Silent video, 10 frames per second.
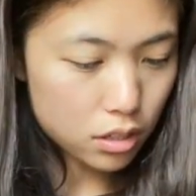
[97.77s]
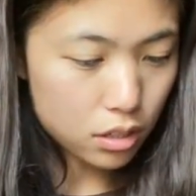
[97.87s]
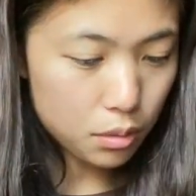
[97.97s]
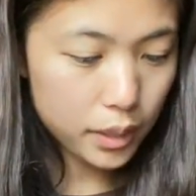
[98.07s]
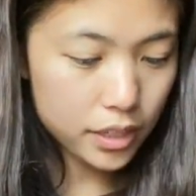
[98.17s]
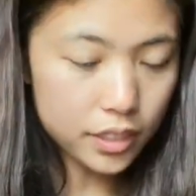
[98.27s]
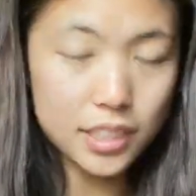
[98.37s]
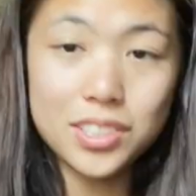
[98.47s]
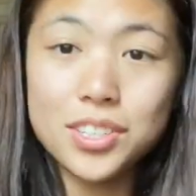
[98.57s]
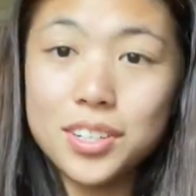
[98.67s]
Oh my
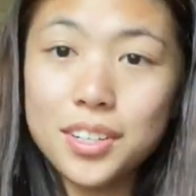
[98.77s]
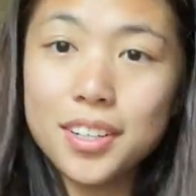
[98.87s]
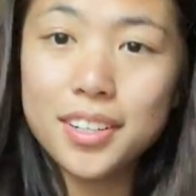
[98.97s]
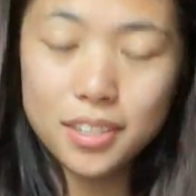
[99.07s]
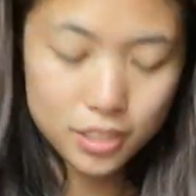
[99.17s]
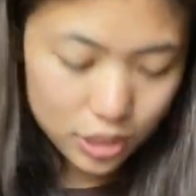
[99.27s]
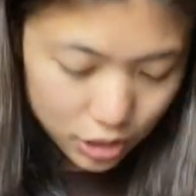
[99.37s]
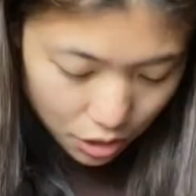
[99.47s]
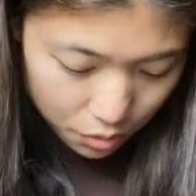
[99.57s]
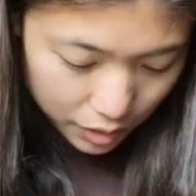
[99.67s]
goodness.
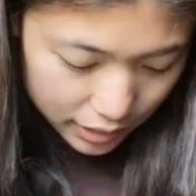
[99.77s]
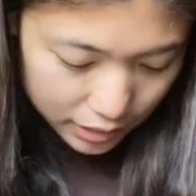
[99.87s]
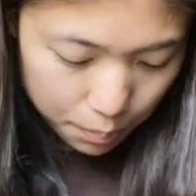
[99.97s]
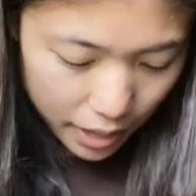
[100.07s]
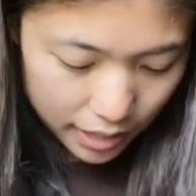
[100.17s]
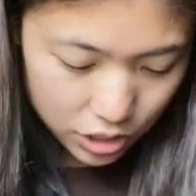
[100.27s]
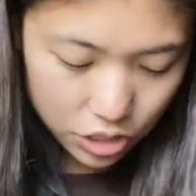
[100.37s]
So nicely packaged.